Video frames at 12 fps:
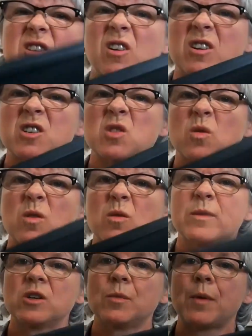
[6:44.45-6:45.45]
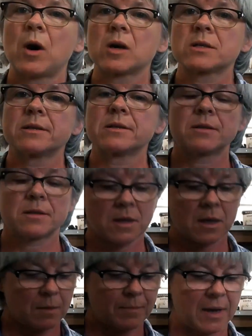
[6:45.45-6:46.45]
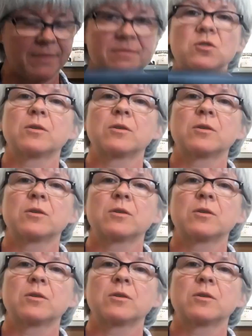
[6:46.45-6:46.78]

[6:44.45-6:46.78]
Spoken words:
dollar store window boxes. I've